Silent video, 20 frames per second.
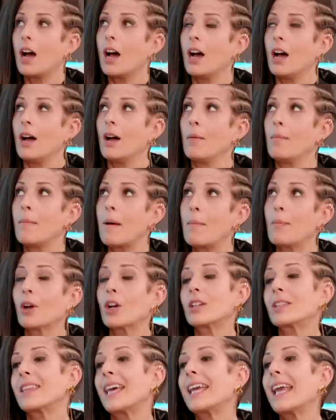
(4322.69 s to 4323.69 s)
Um,
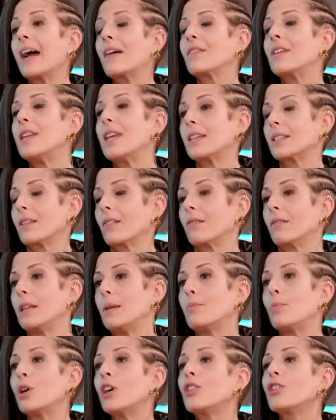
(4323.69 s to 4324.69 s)
because they haven't necessarily
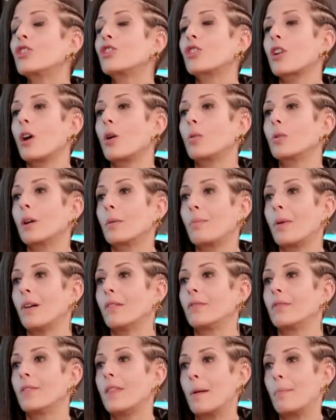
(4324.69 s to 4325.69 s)
put the child
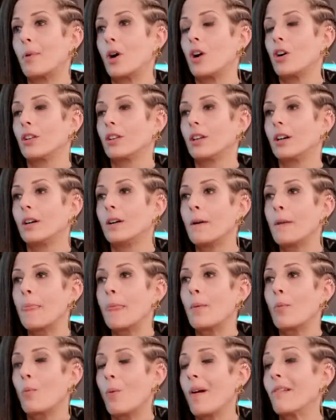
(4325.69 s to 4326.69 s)
above their partner,
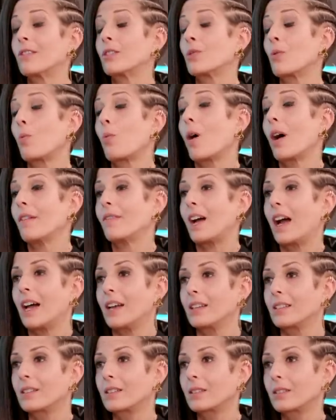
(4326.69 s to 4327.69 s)
whereas the wife
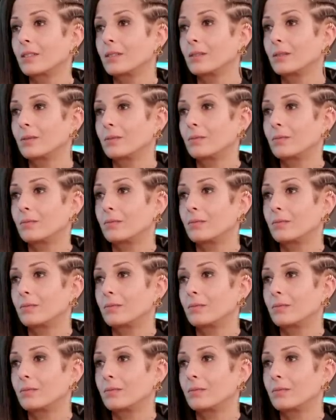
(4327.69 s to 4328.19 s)
has. Well,